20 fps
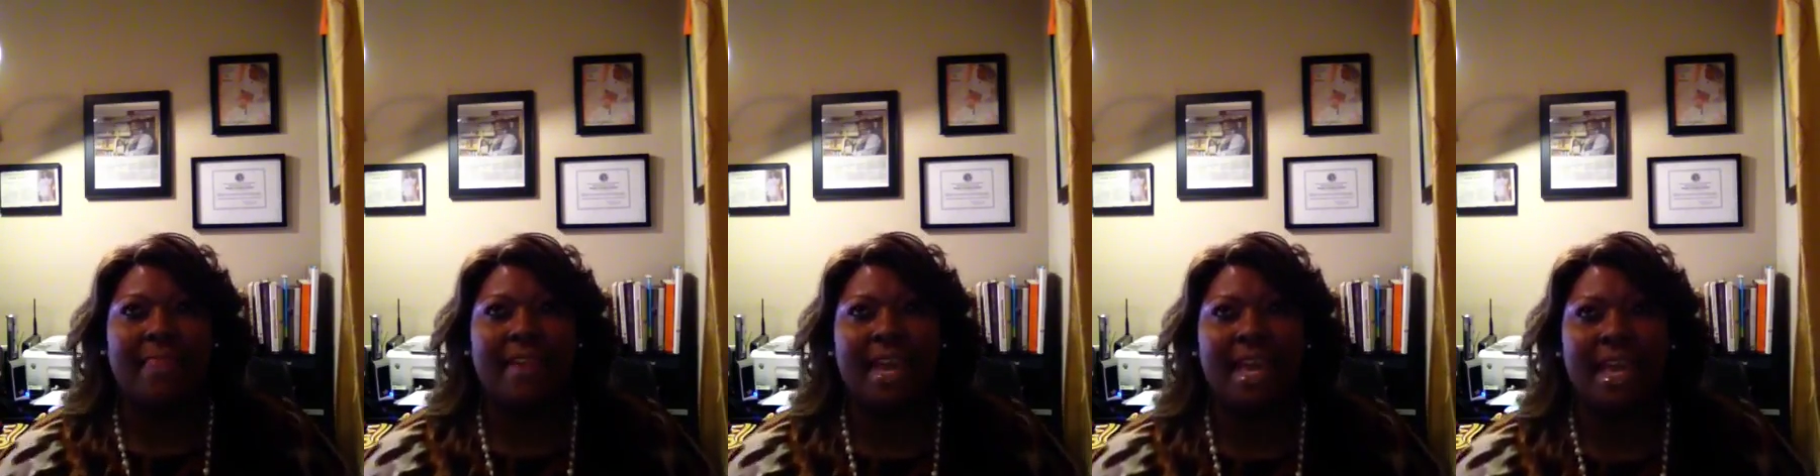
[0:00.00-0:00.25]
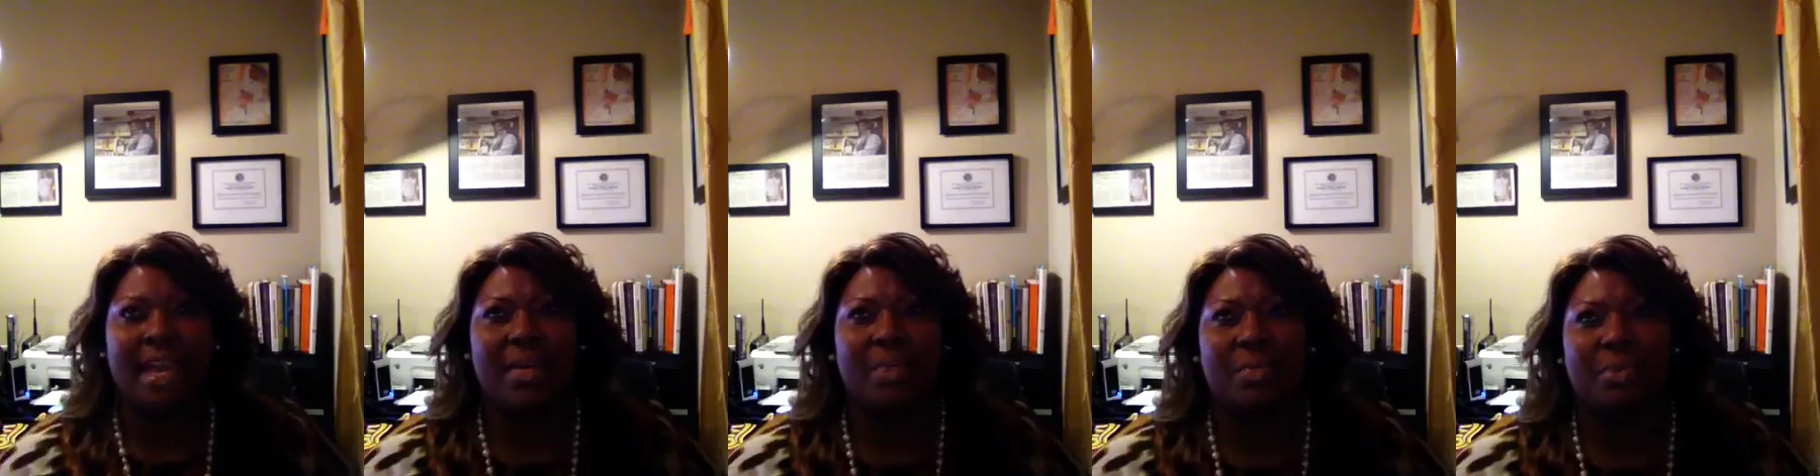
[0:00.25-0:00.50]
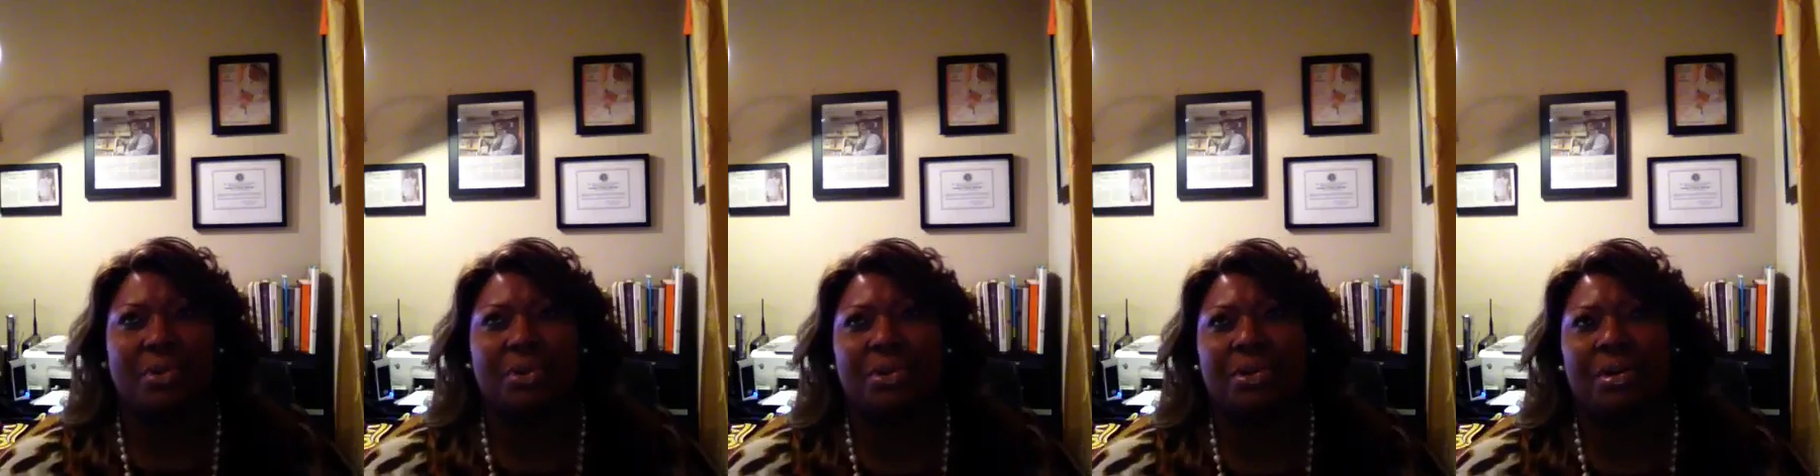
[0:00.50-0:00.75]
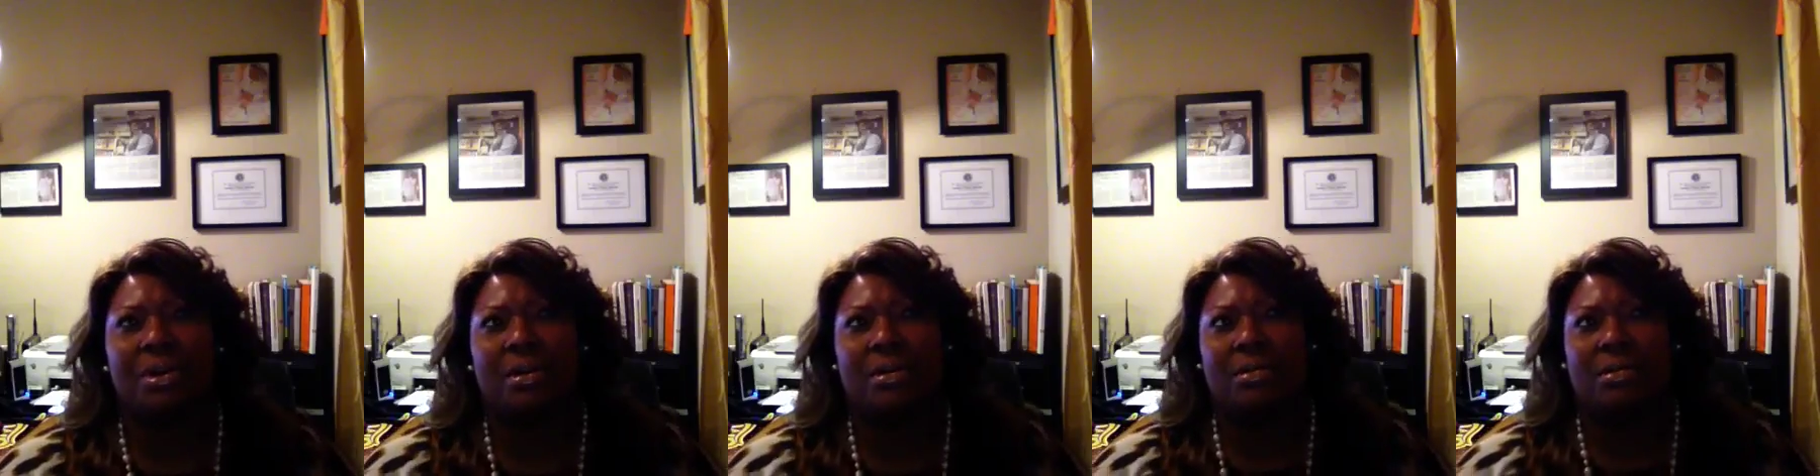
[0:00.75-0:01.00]
think it
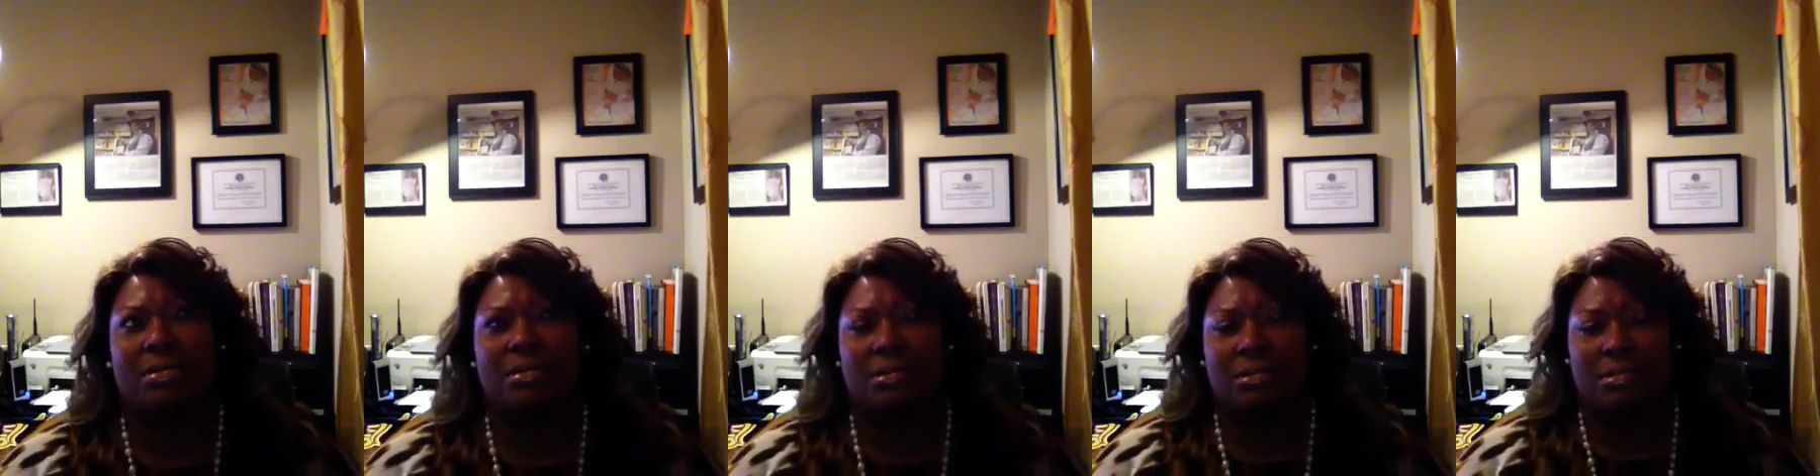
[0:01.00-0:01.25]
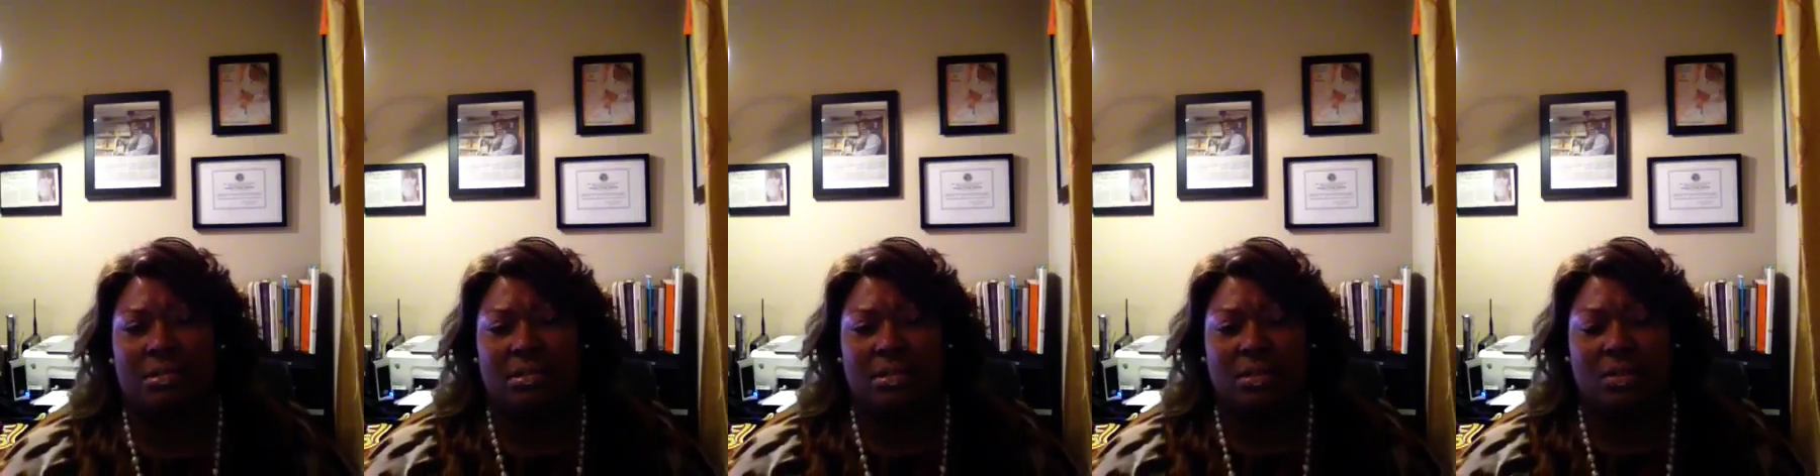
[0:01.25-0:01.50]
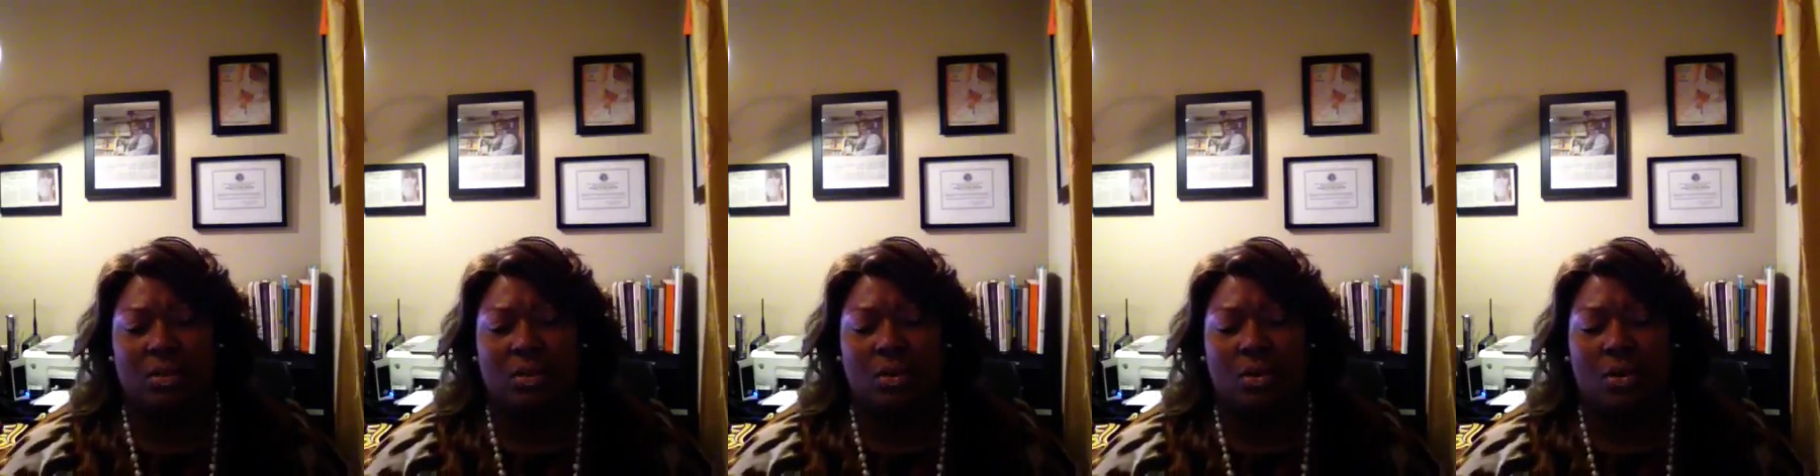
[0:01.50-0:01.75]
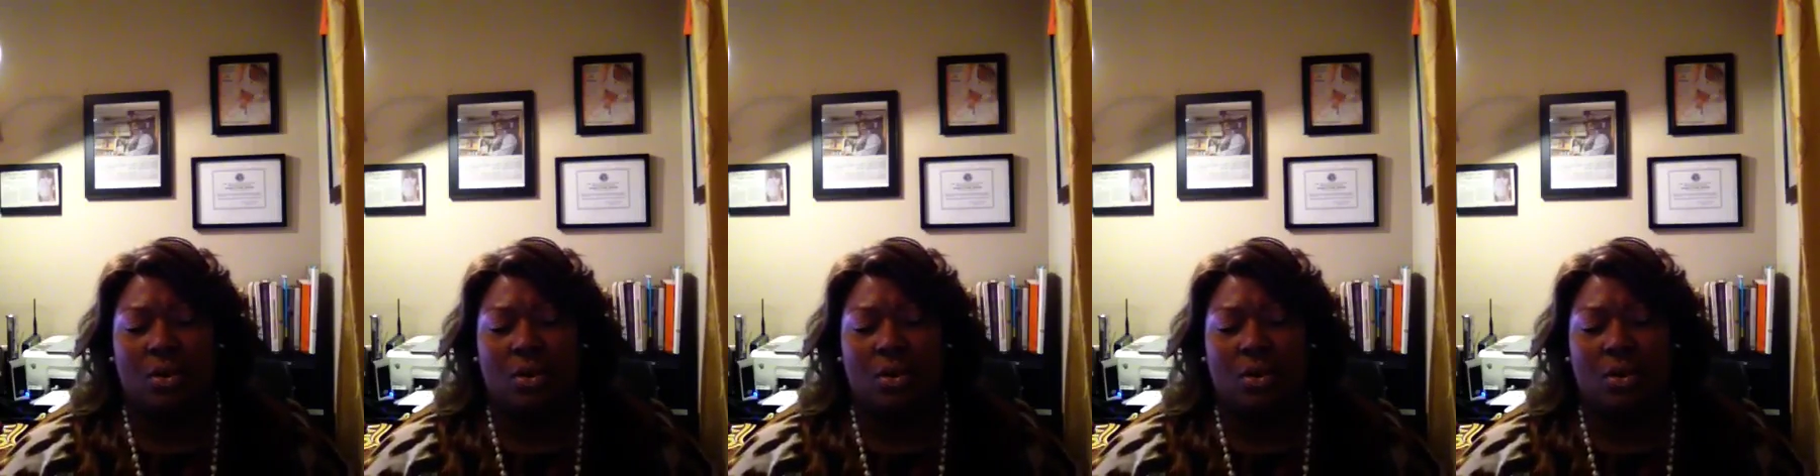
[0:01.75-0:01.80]
was